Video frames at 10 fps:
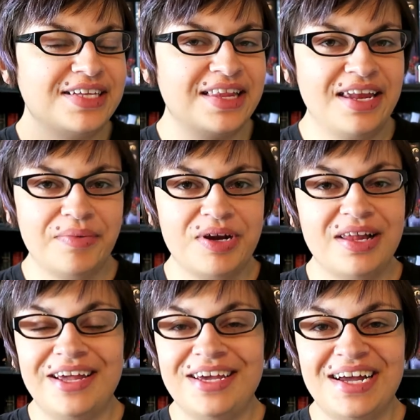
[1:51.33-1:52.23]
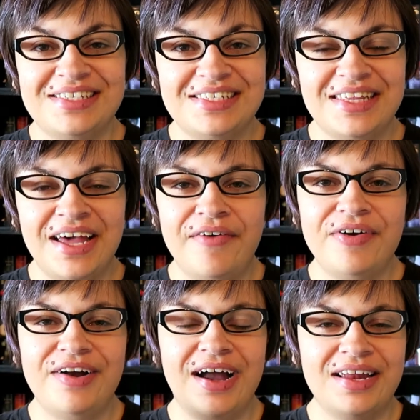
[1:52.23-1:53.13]
and then I'm going to let you guys see the
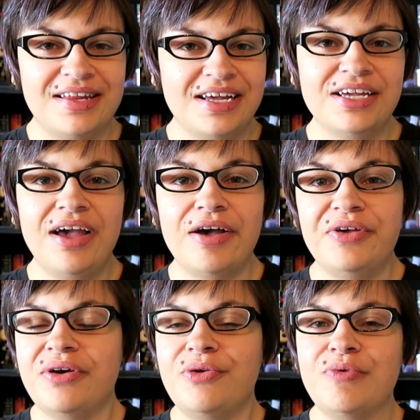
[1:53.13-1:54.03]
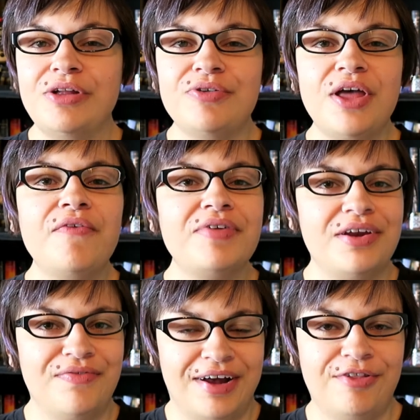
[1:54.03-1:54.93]
cover and tell you how you can win yourself an
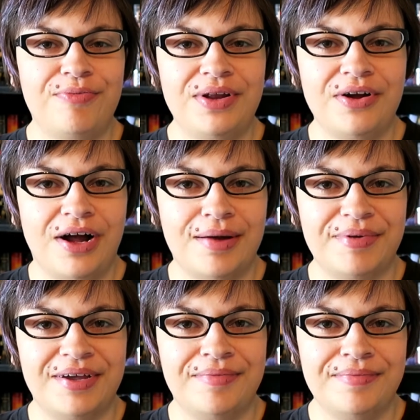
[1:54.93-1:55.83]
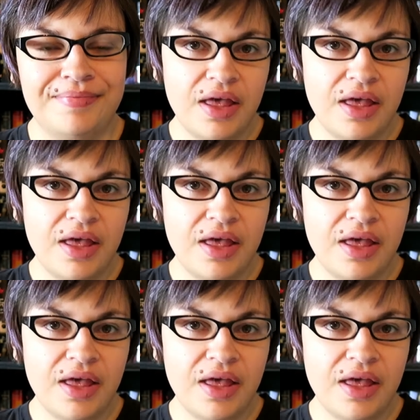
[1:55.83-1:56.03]
advanced reader copy.